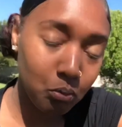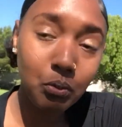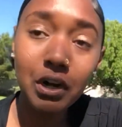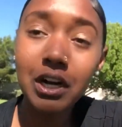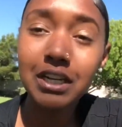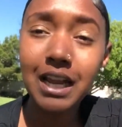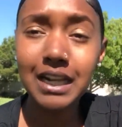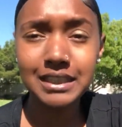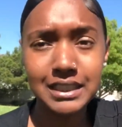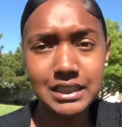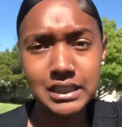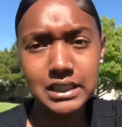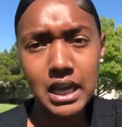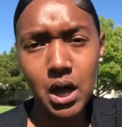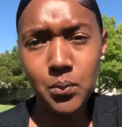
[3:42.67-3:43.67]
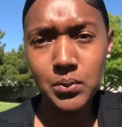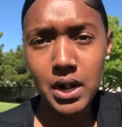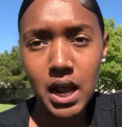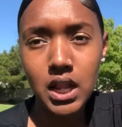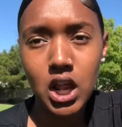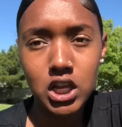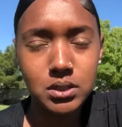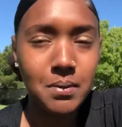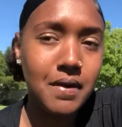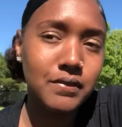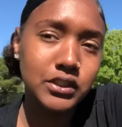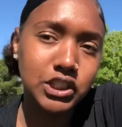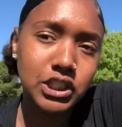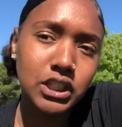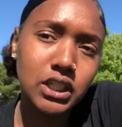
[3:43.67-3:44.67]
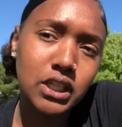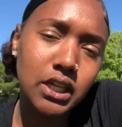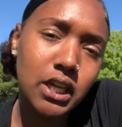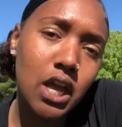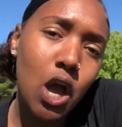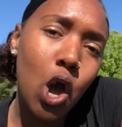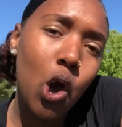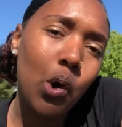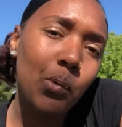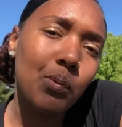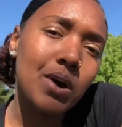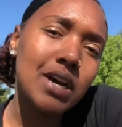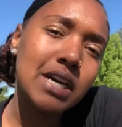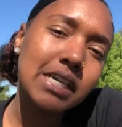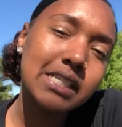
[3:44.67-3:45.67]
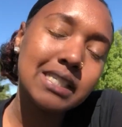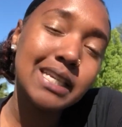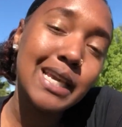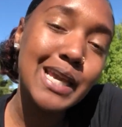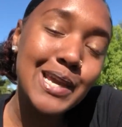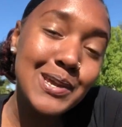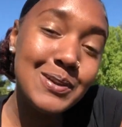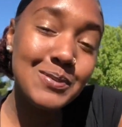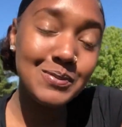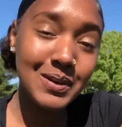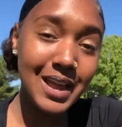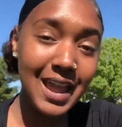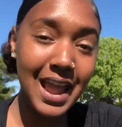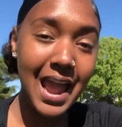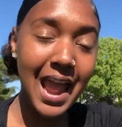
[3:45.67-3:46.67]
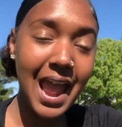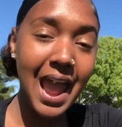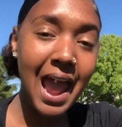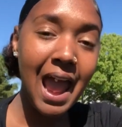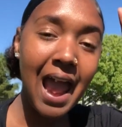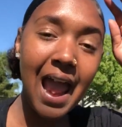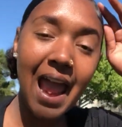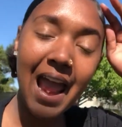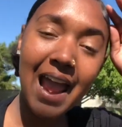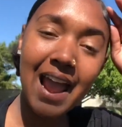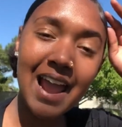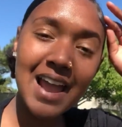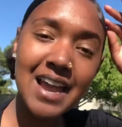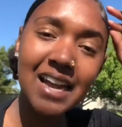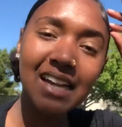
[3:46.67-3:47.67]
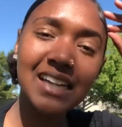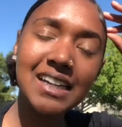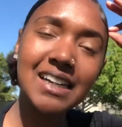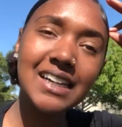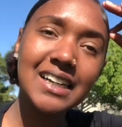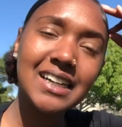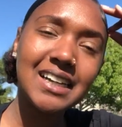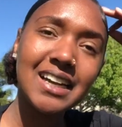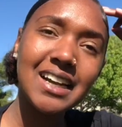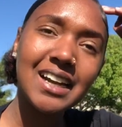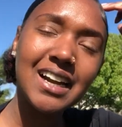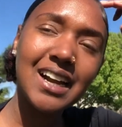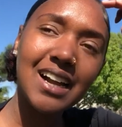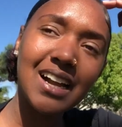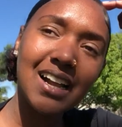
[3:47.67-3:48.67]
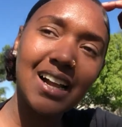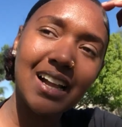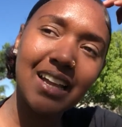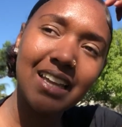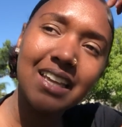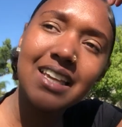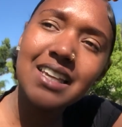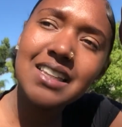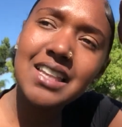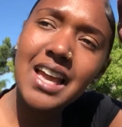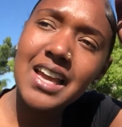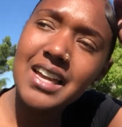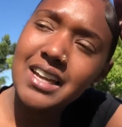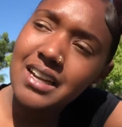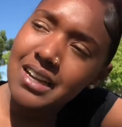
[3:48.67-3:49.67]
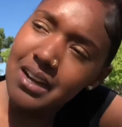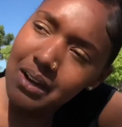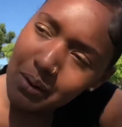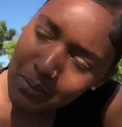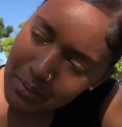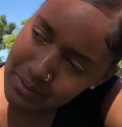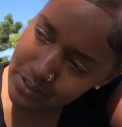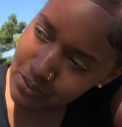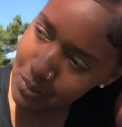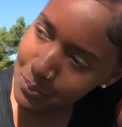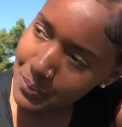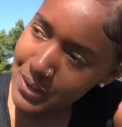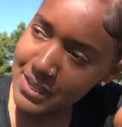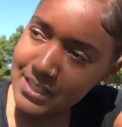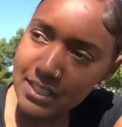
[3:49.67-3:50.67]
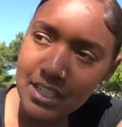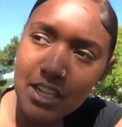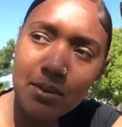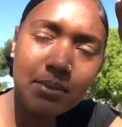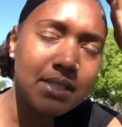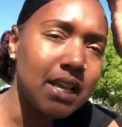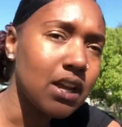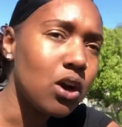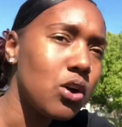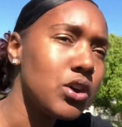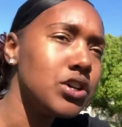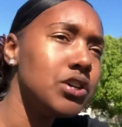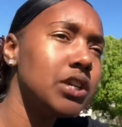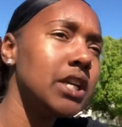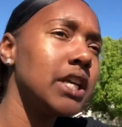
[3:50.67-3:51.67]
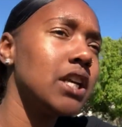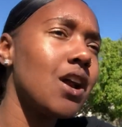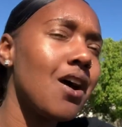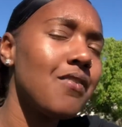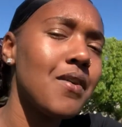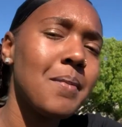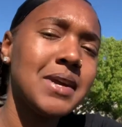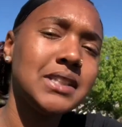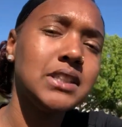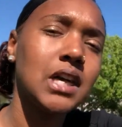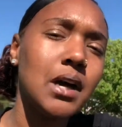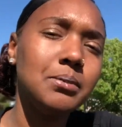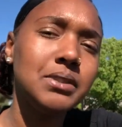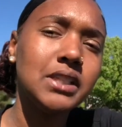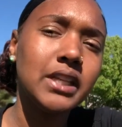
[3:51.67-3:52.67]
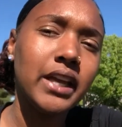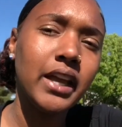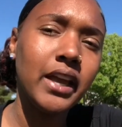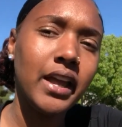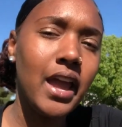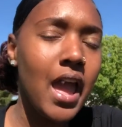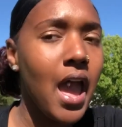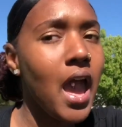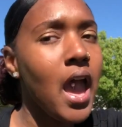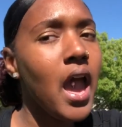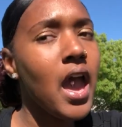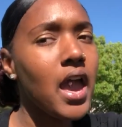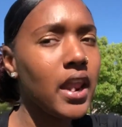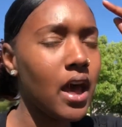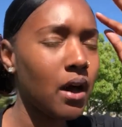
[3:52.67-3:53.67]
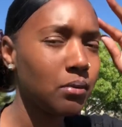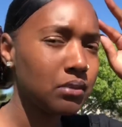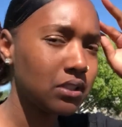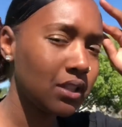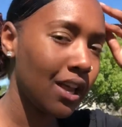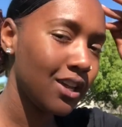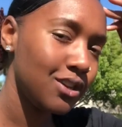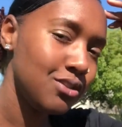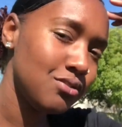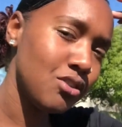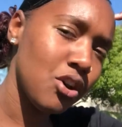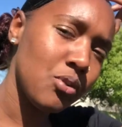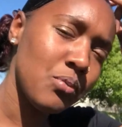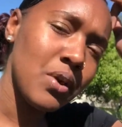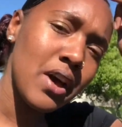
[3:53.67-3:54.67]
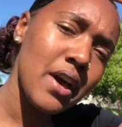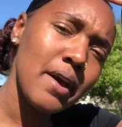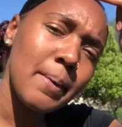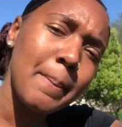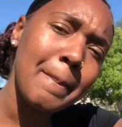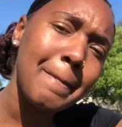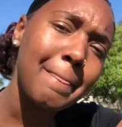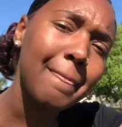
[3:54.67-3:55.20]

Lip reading: where this is how when I lost my virginity was, he went and he we was on the bus and he was oh, are you gonna get off at my stop today? And I was you know what,